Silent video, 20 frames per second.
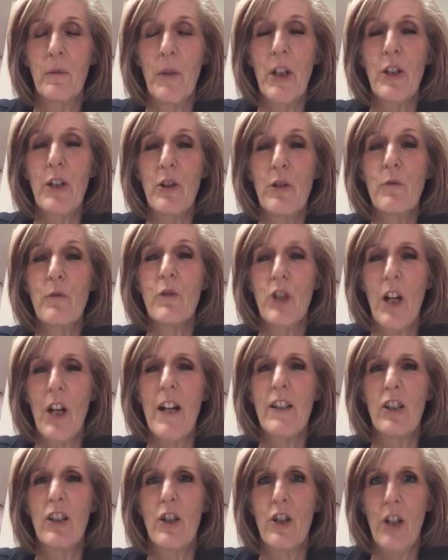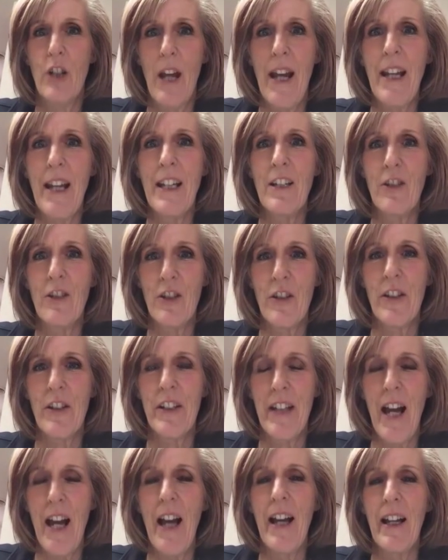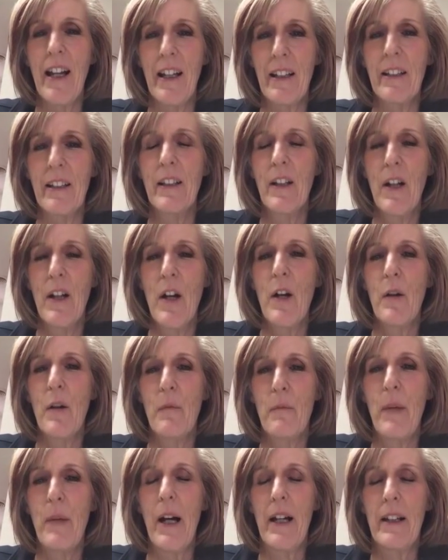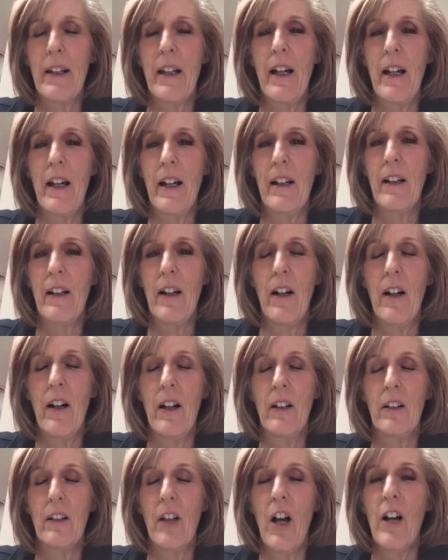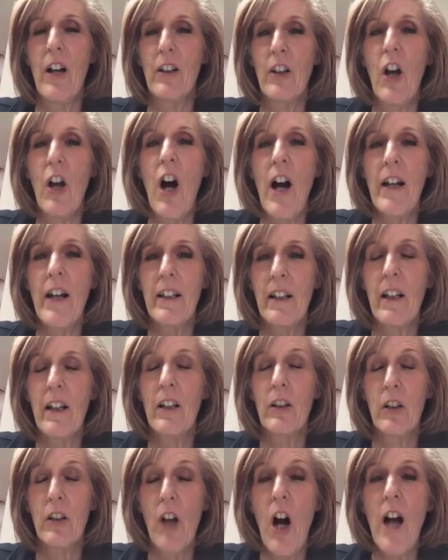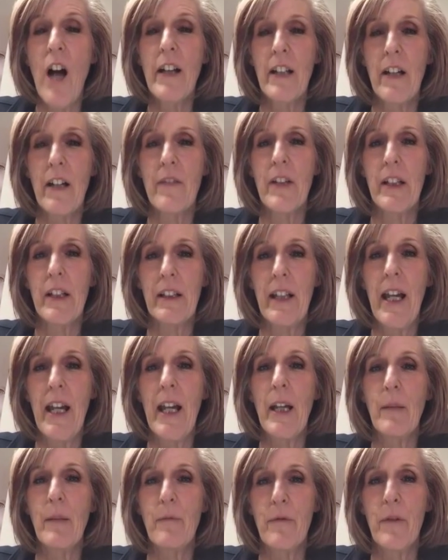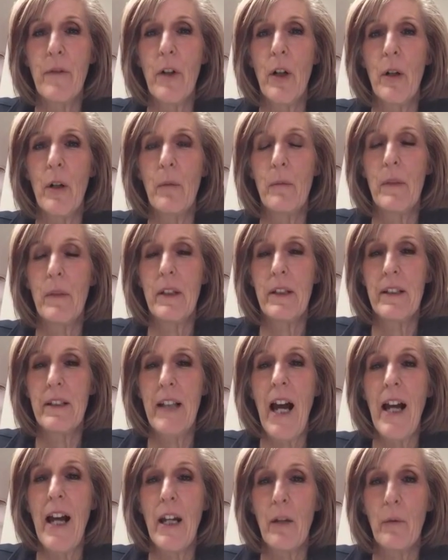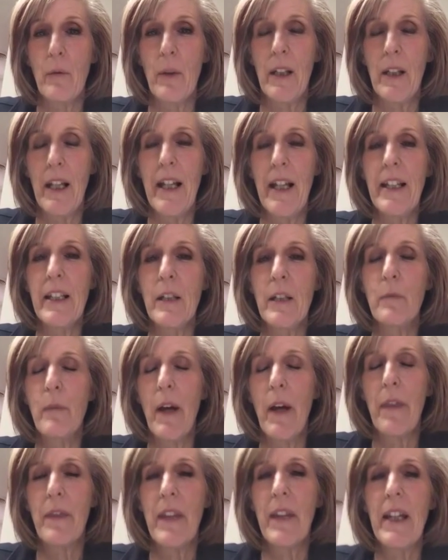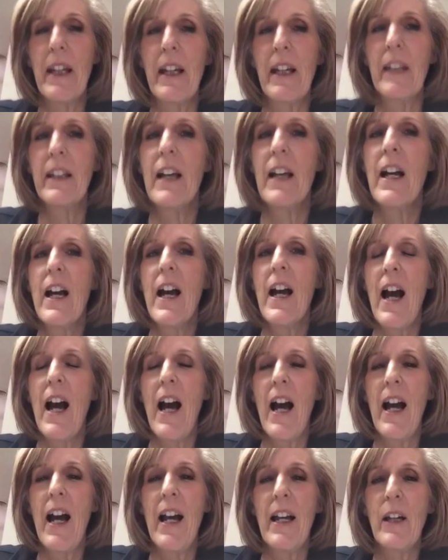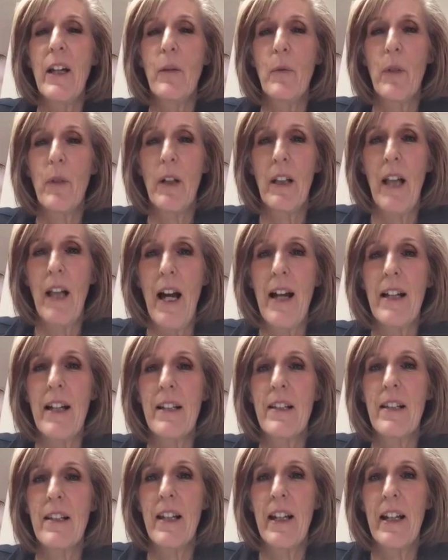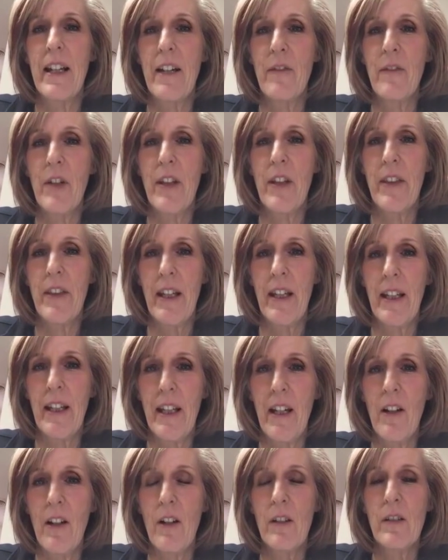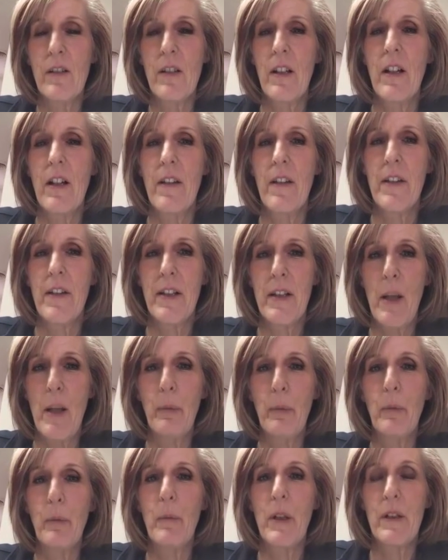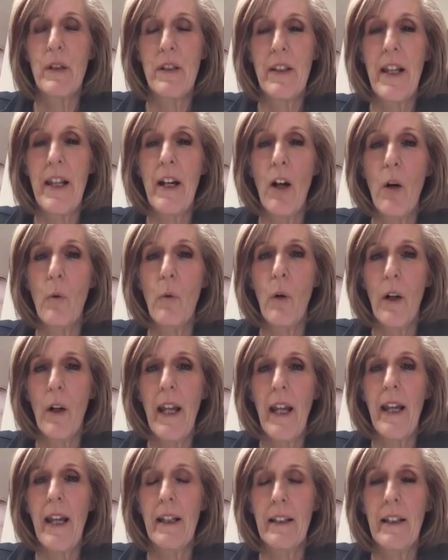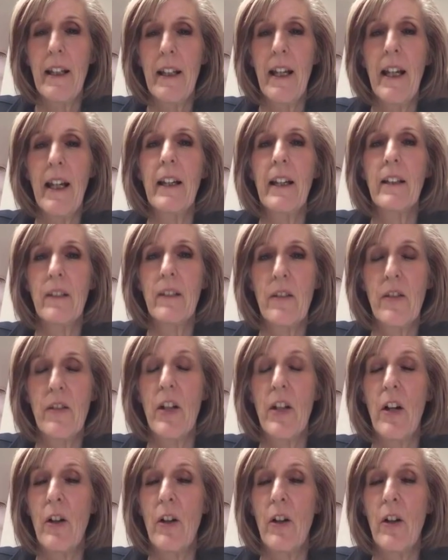when you just change the diet. but a lot of it came from diet related. But then I realized that everything else, the supplements, they all work hand in hand, so